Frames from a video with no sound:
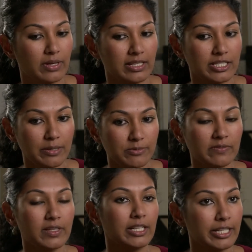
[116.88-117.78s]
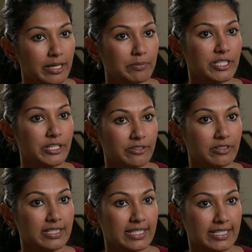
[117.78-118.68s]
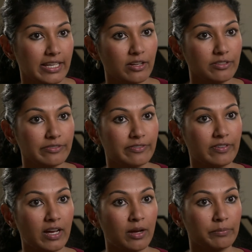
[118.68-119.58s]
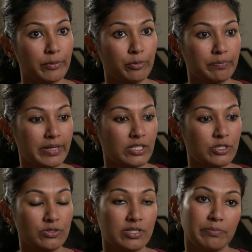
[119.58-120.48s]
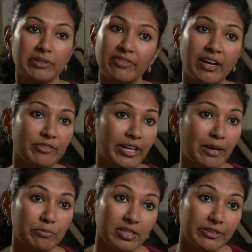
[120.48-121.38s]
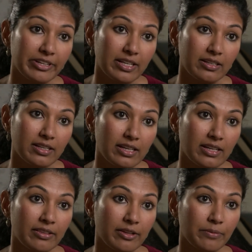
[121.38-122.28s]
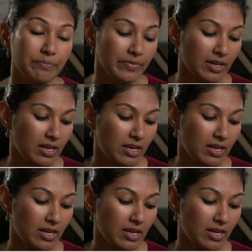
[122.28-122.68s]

In terms of the learning materials itself, it would be to simplify vocabulary in them,